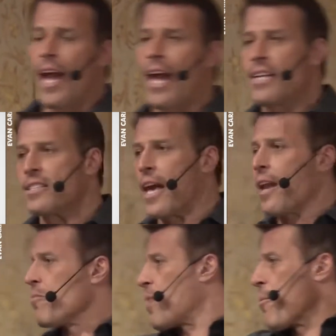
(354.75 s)
And he
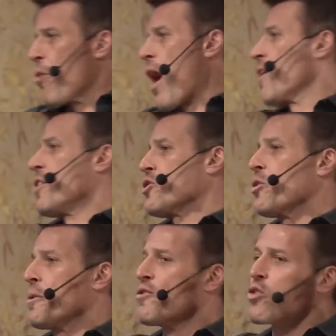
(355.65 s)
said they brought in this
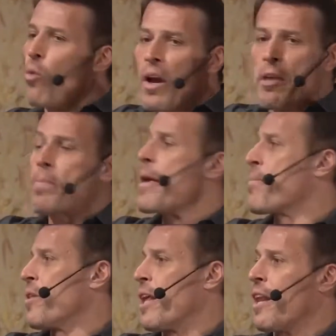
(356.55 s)
group of 20
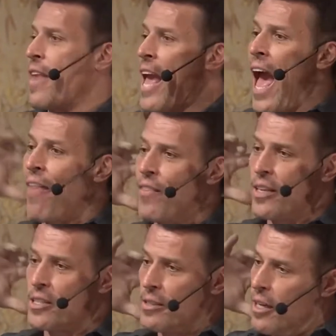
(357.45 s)
people in, and they had
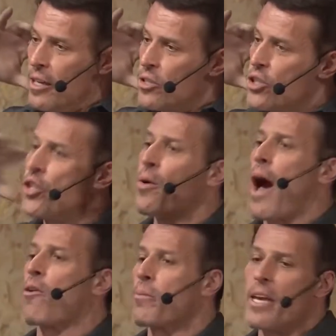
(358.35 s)
this
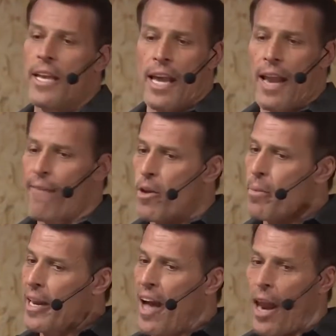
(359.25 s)
2-hour meeting, and
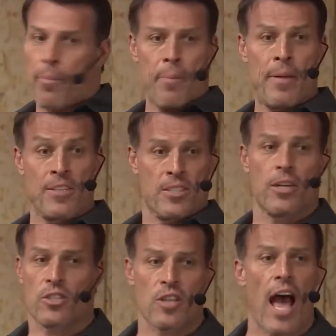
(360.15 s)
everybody got up and pitched
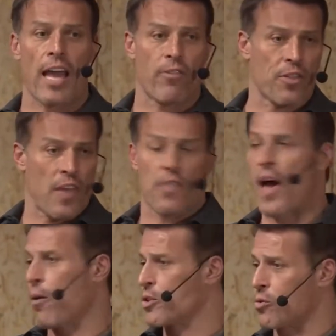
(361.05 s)
their side of what they
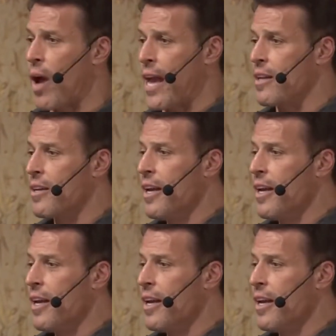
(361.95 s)
thought was right.